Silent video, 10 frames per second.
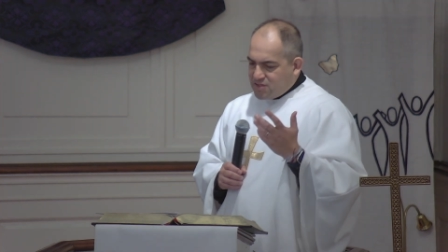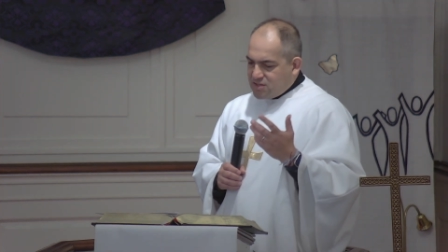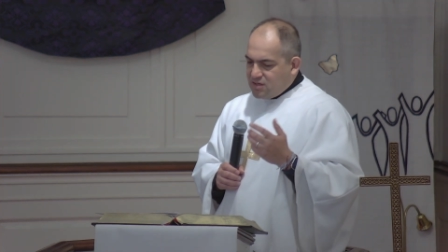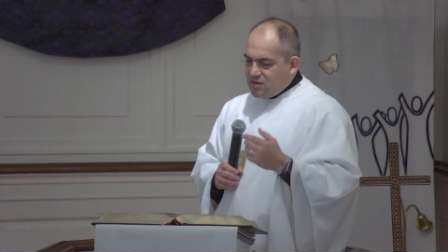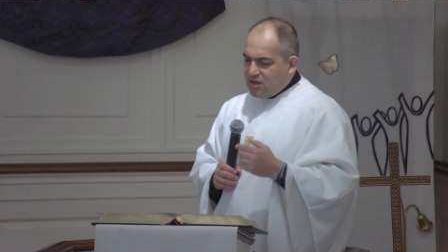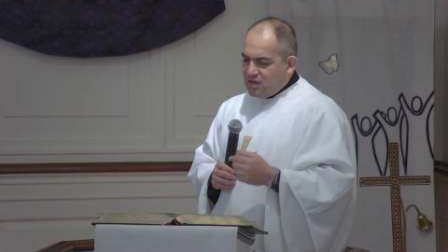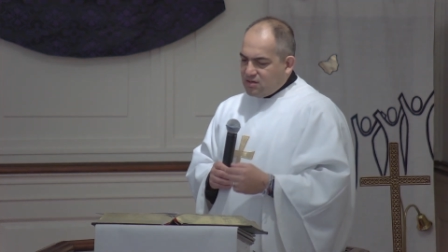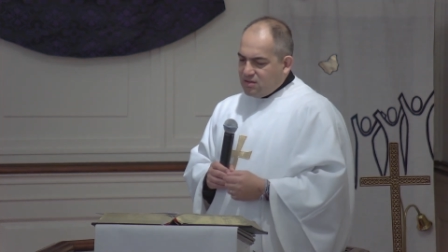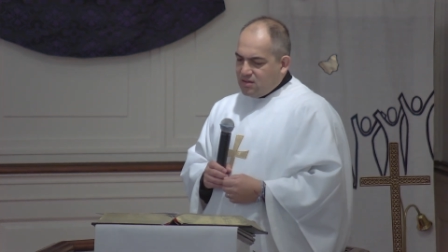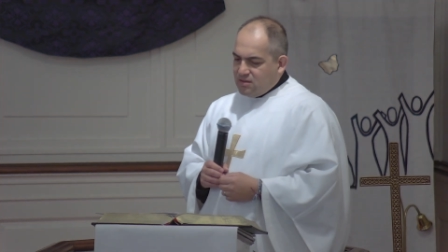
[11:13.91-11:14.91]
I shall
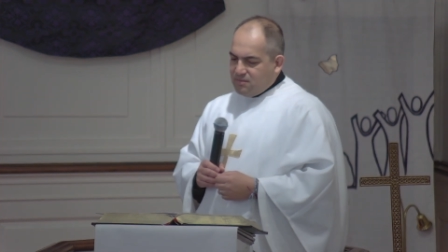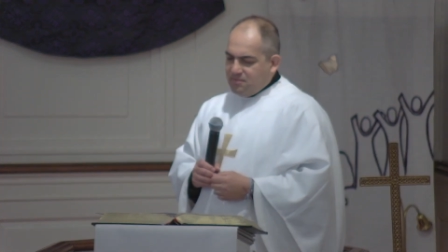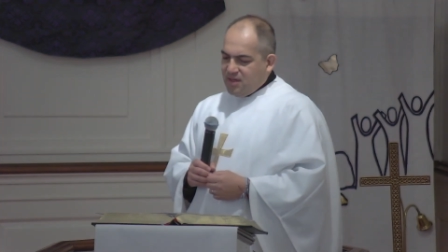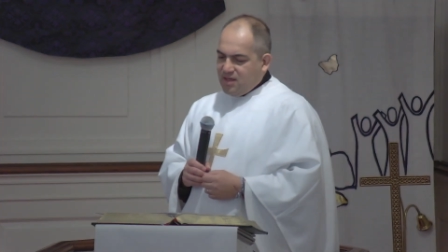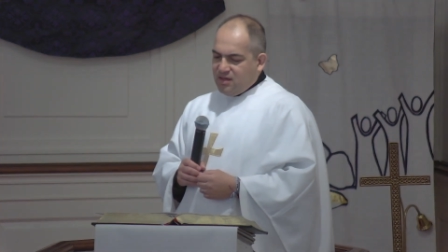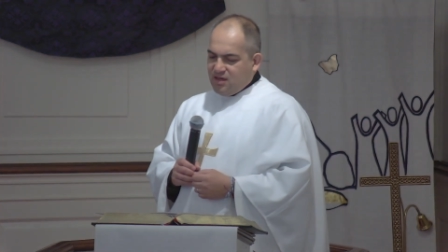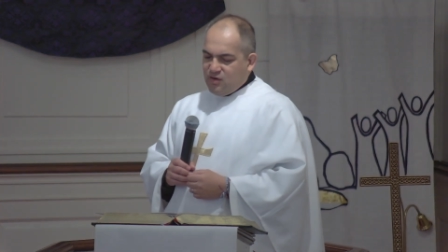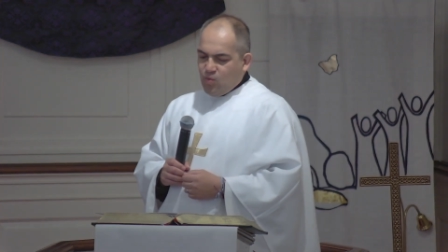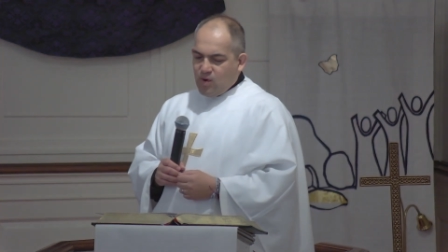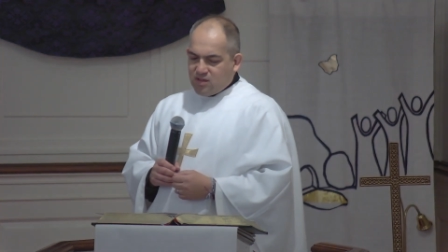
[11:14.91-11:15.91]
not be in